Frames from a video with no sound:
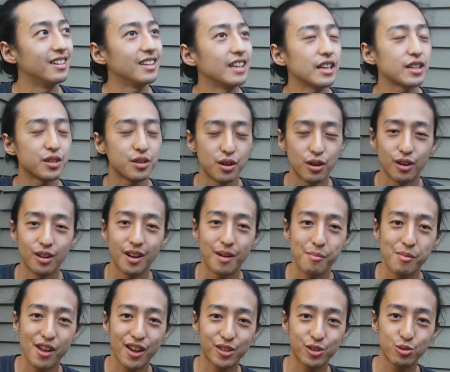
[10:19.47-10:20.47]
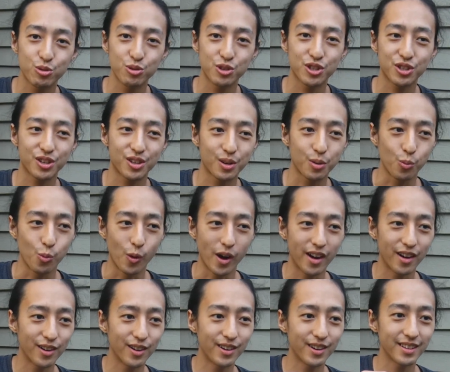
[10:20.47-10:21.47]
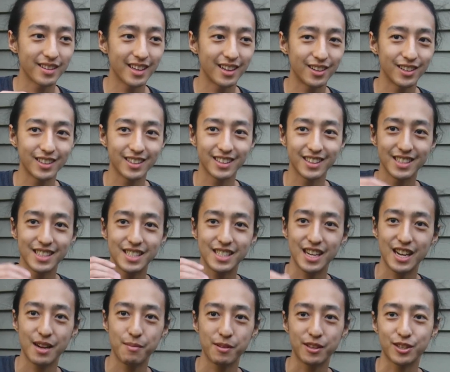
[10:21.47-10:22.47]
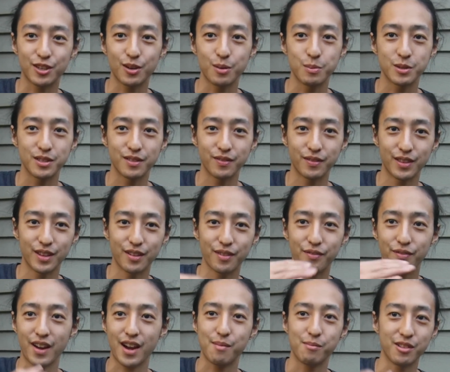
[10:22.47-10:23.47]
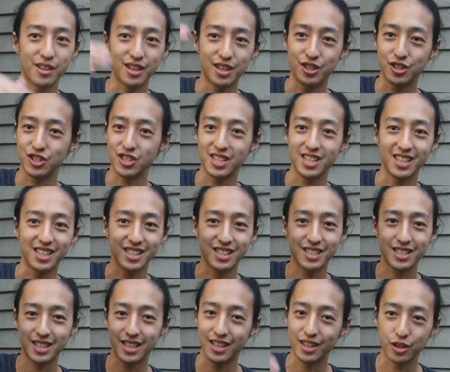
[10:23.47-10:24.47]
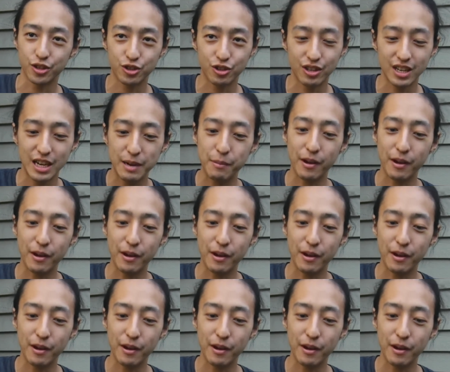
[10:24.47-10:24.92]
So I'm not too sure where they're the same in terms of the family genus and the tree,